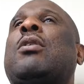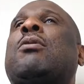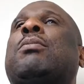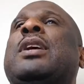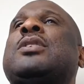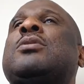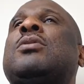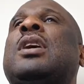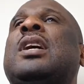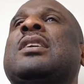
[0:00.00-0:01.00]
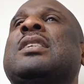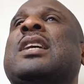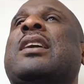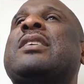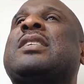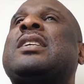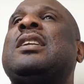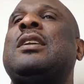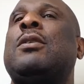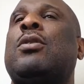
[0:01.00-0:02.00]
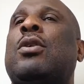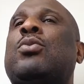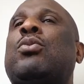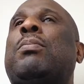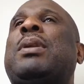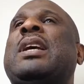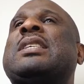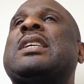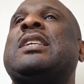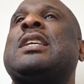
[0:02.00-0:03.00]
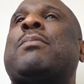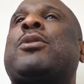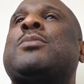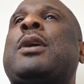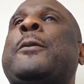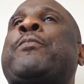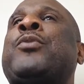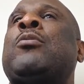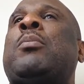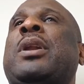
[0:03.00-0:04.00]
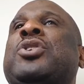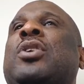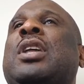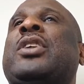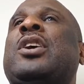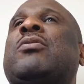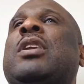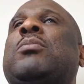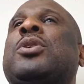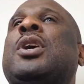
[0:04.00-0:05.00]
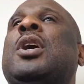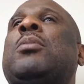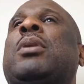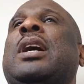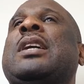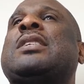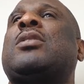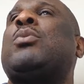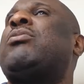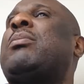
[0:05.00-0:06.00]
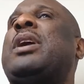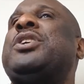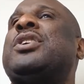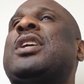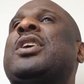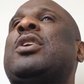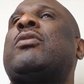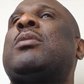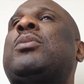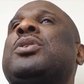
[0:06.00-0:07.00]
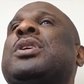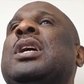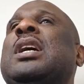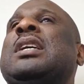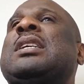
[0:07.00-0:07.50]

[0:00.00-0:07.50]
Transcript: God will bless you. Sister Christine, God will bless, increase, and prosper you. My dear Shala, thank you very much. Brother Harrison, all the way from Nigeria, thank you very much.